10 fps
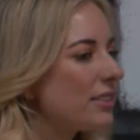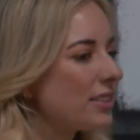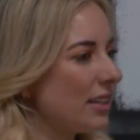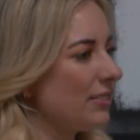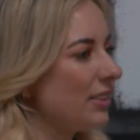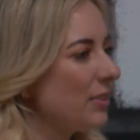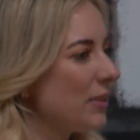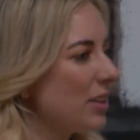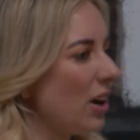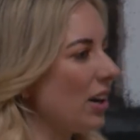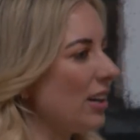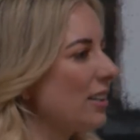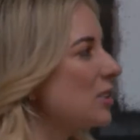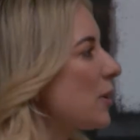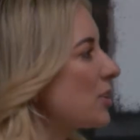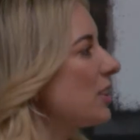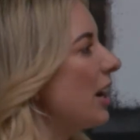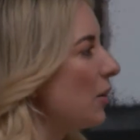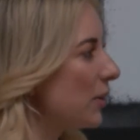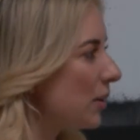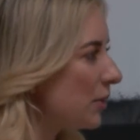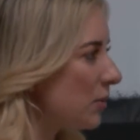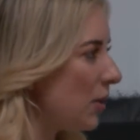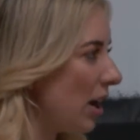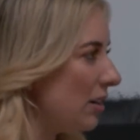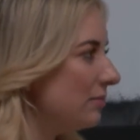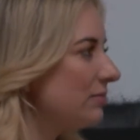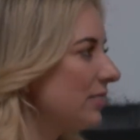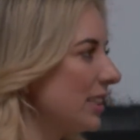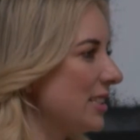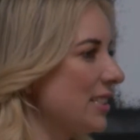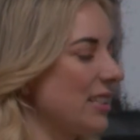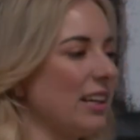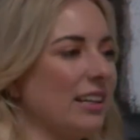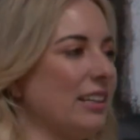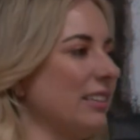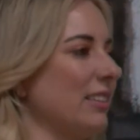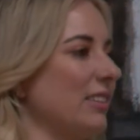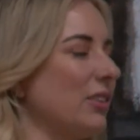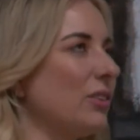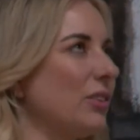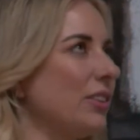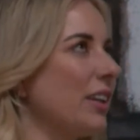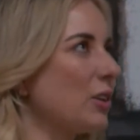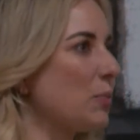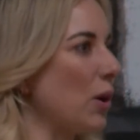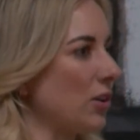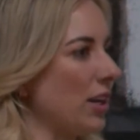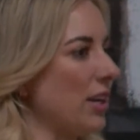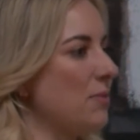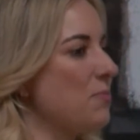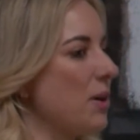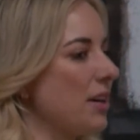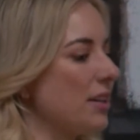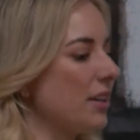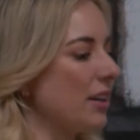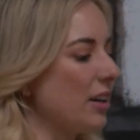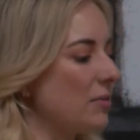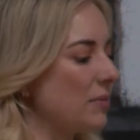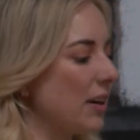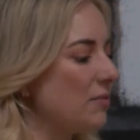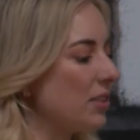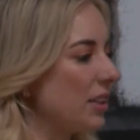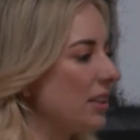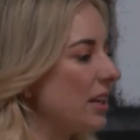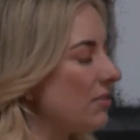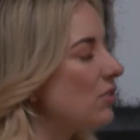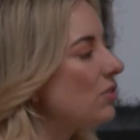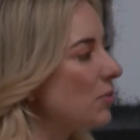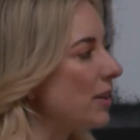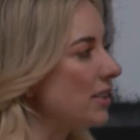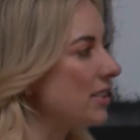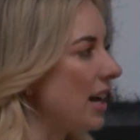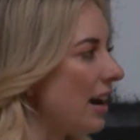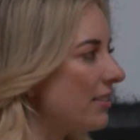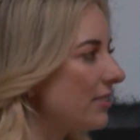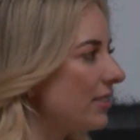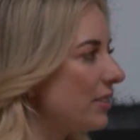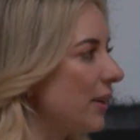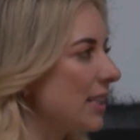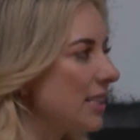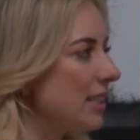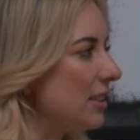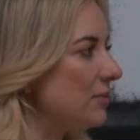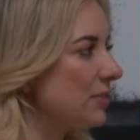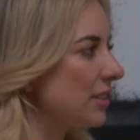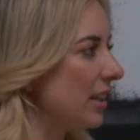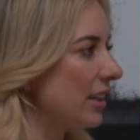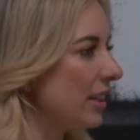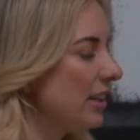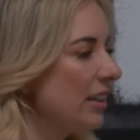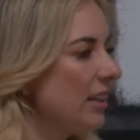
it's definitely been hard, especially now becoming a mom. It's like a whole nother ball game, but um, I'm really thankful for my staff and my team. Like